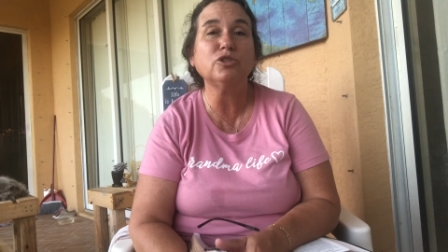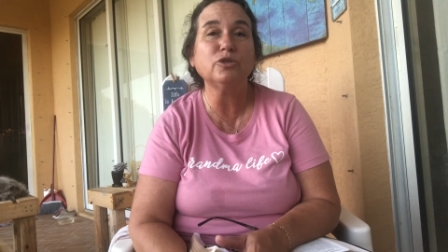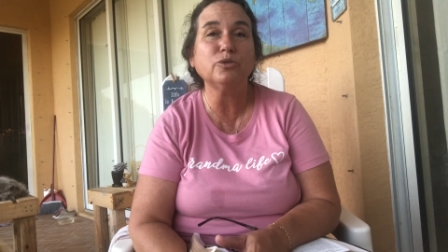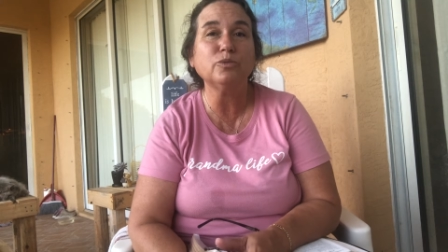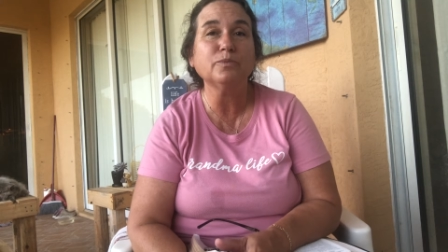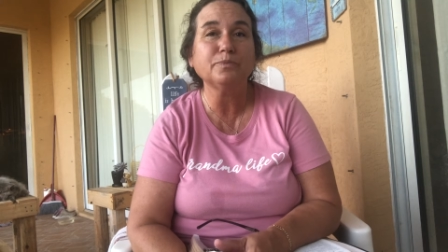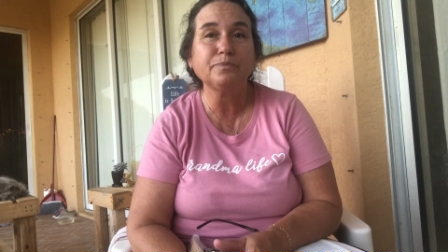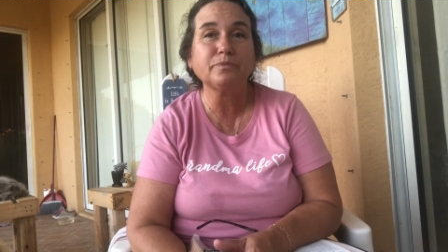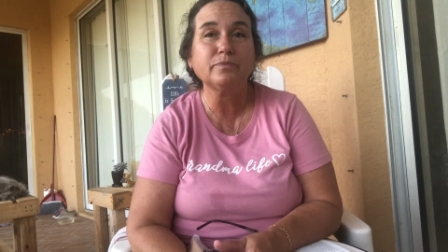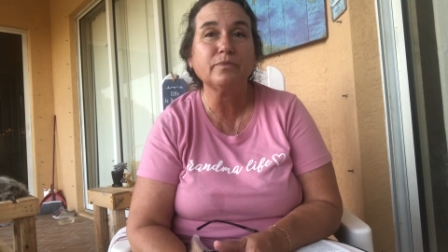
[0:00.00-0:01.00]
to
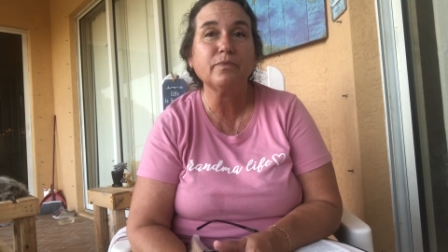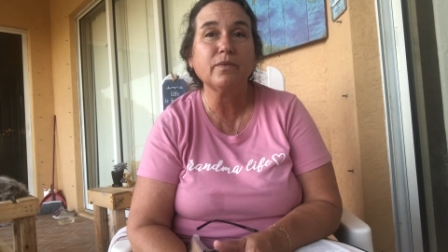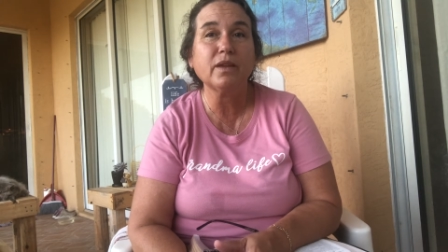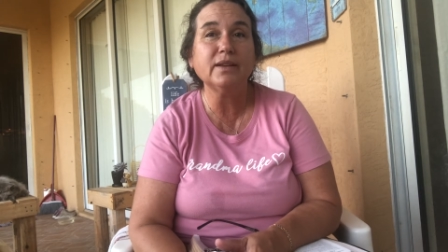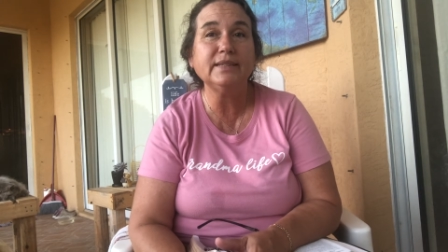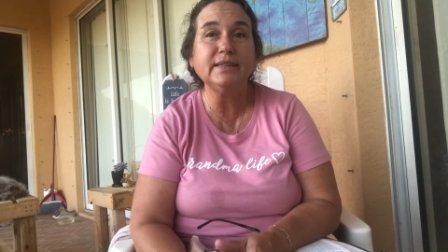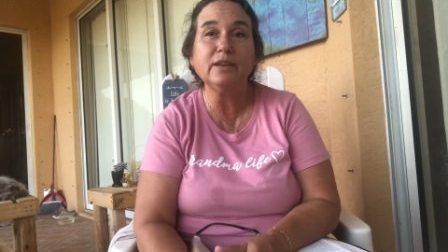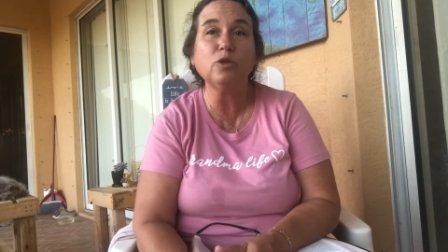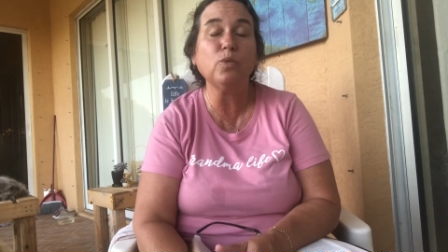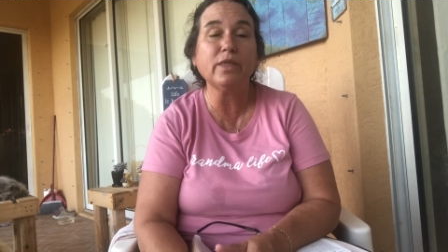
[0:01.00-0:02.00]

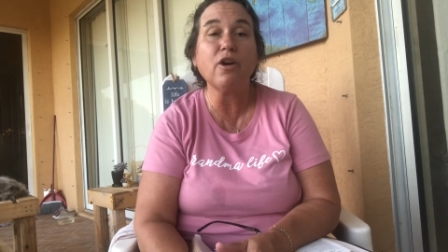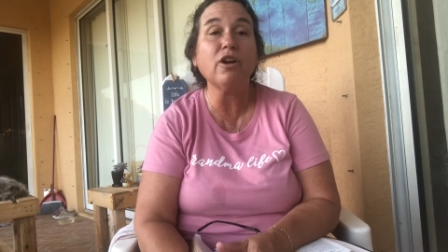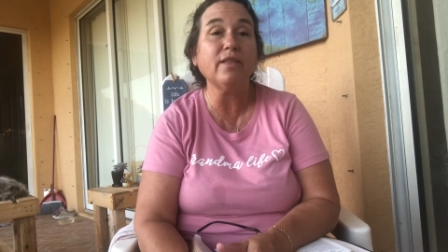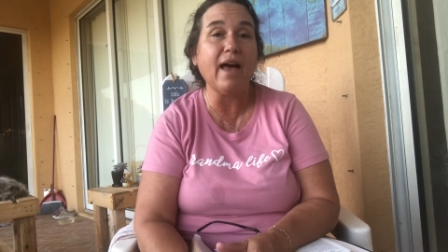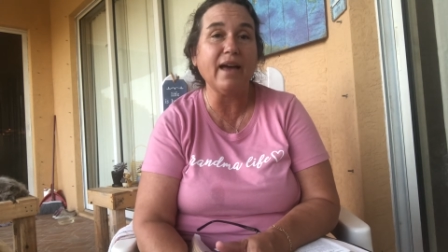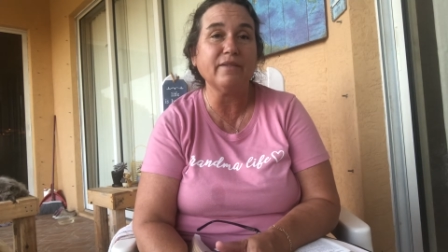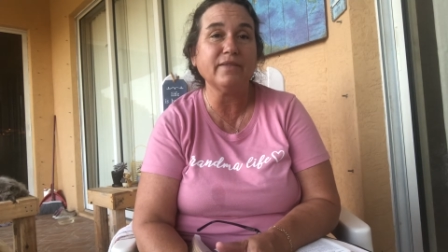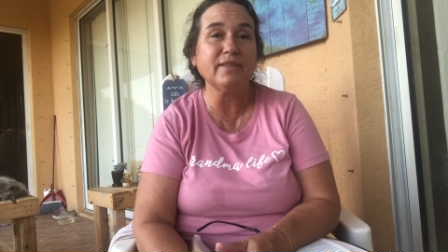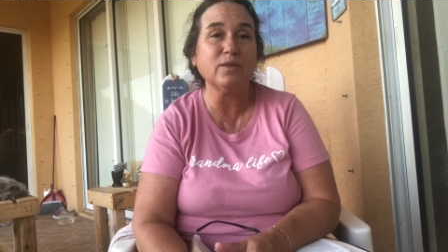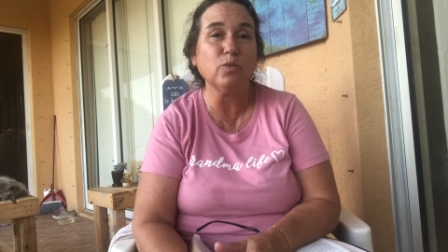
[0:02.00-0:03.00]
deal with our lives
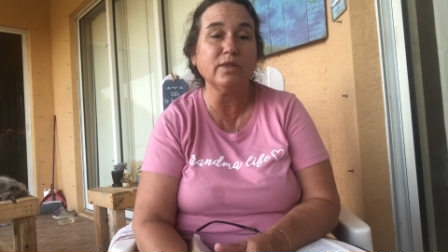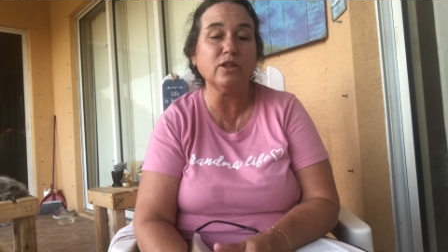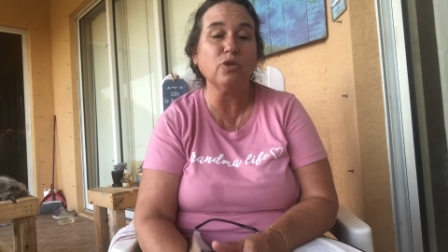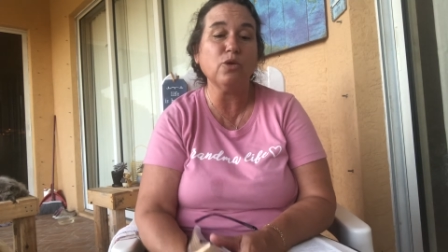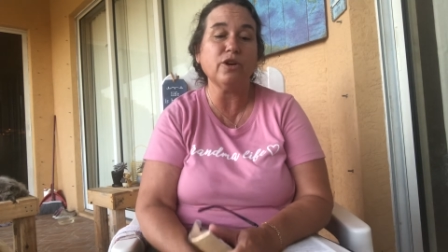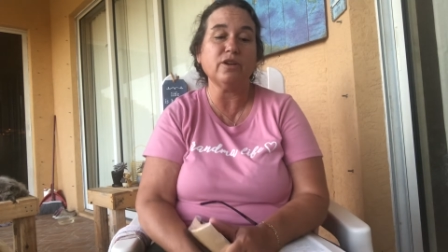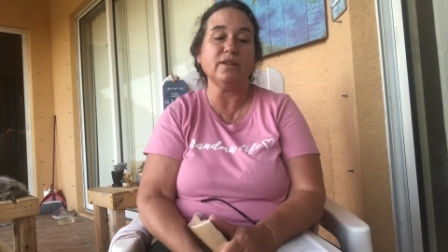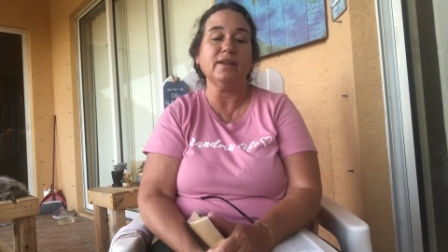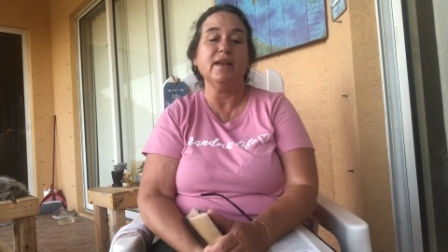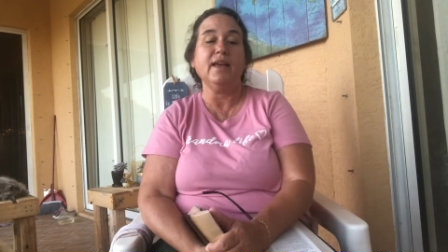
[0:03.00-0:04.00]
with the Lord
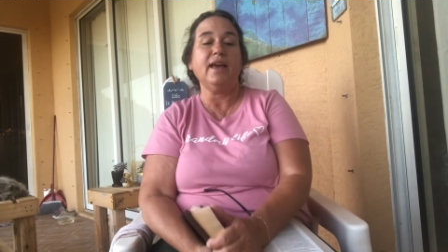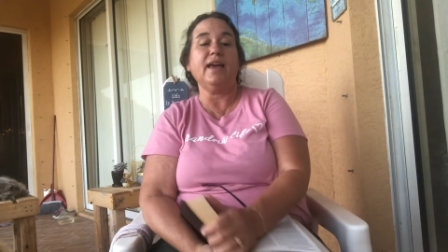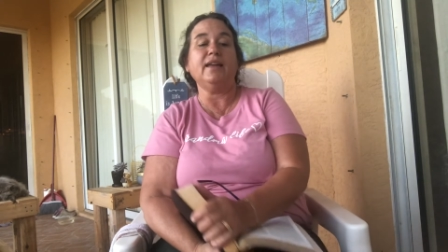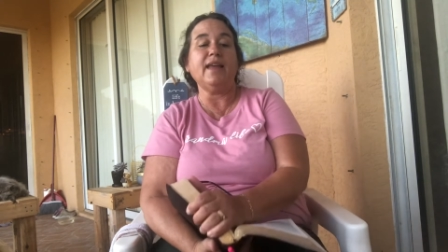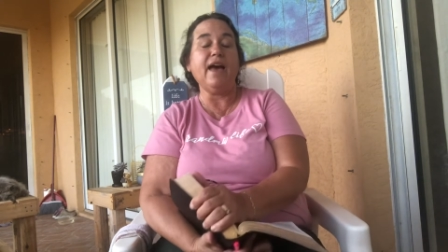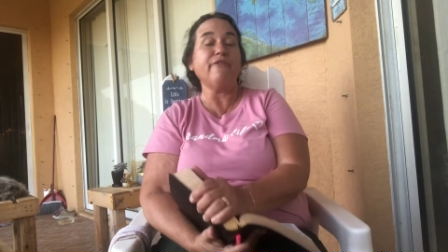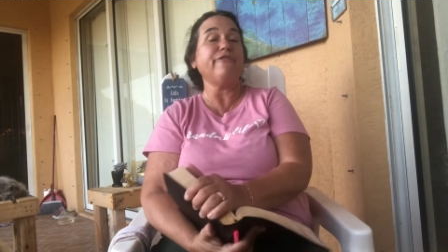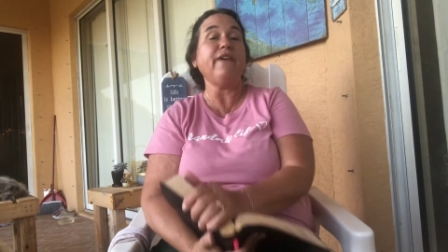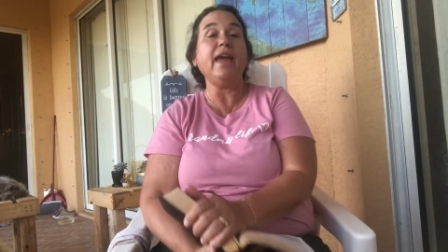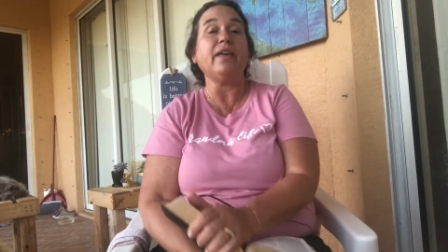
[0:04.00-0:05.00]
and have
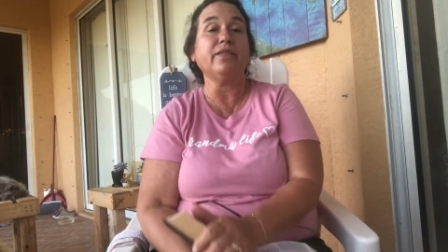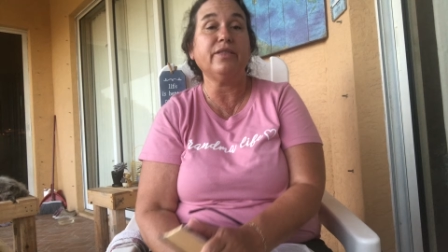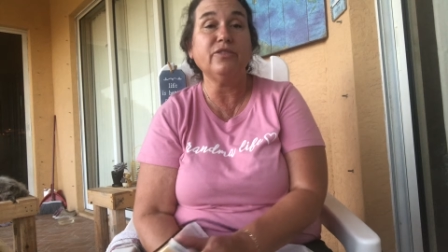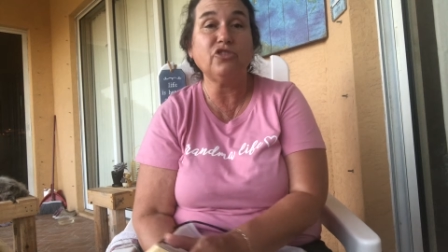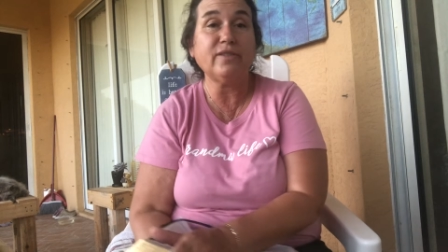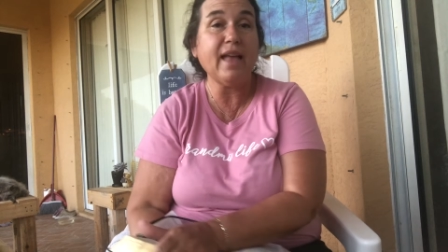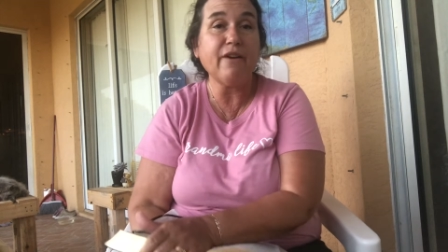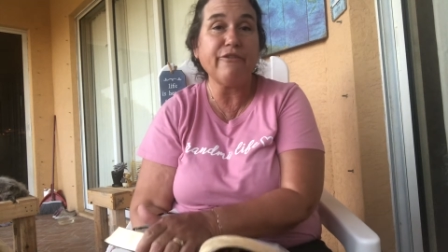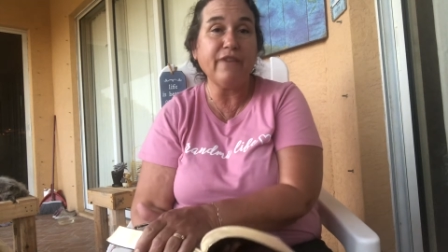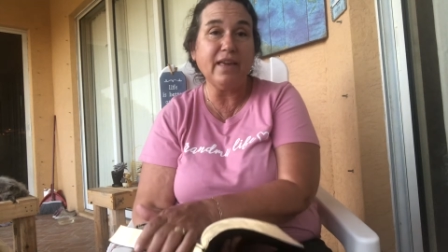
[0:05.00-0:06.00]
faith. Just
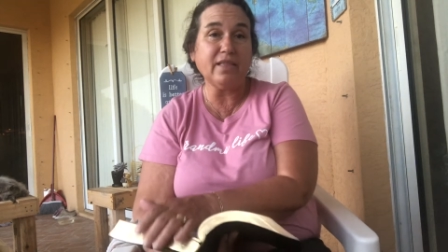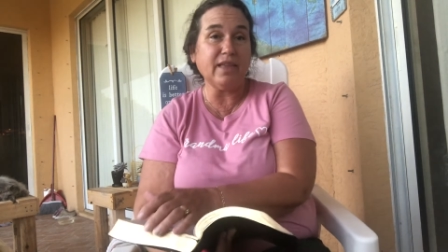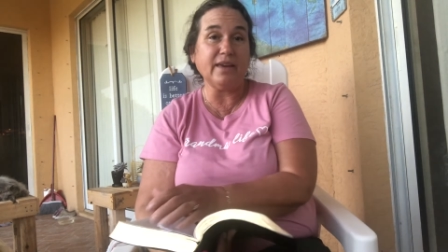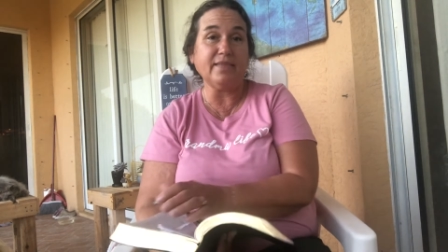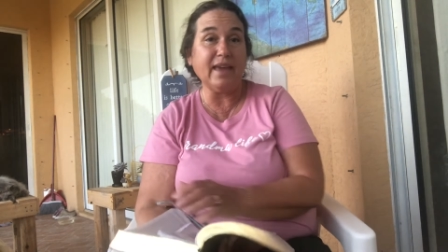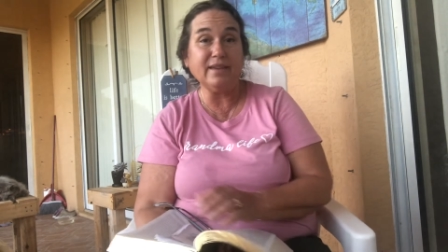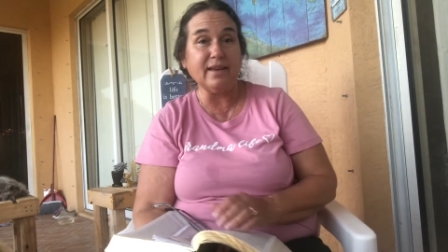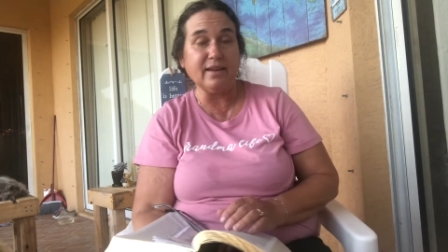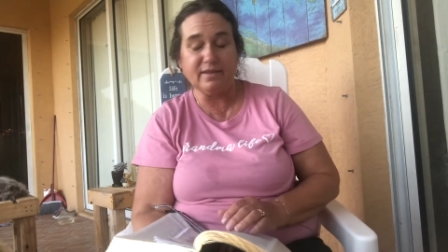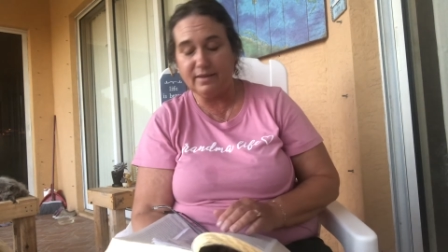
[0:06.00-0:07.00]
have faith like they
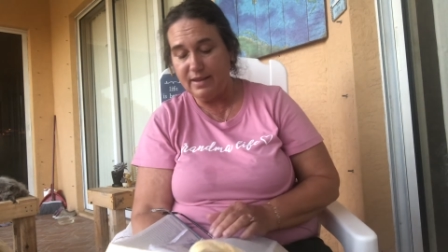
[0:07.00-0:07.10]
did.